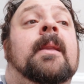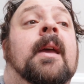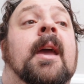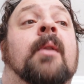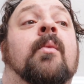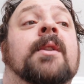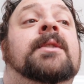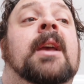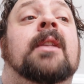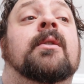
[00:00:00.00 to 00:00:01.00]
And once
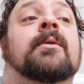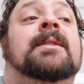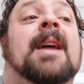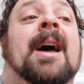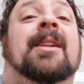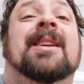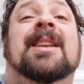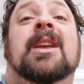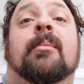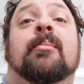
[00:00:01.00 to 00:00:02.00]
you get those dialed
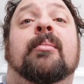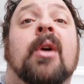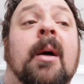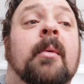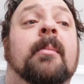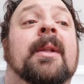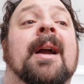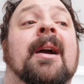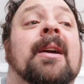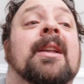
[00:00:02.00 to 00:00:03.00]
in, you probably
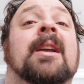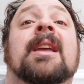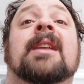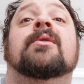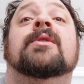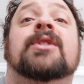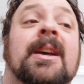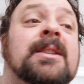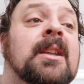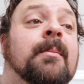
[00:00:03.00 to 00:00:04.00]
aren't going to need to
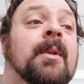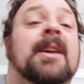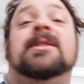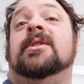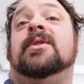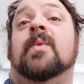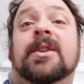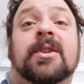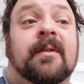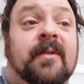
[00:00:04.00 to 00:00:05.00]
adjust them unless you're
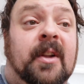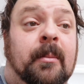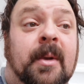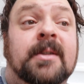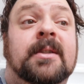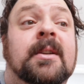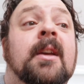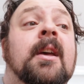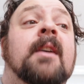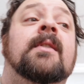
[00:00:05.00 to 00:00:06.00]
switching filaments.
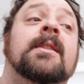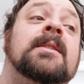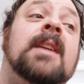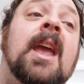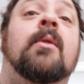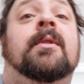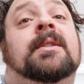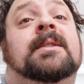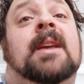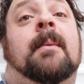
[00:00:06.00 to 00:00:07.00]
If you stay with the
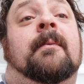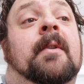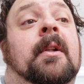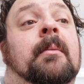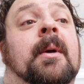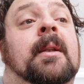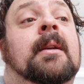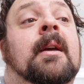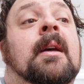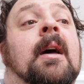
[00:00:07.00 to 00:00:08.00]
same filament,
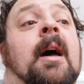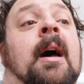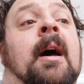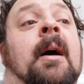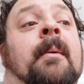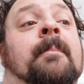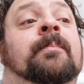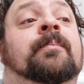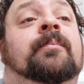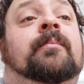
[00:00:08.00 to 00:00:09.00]
um,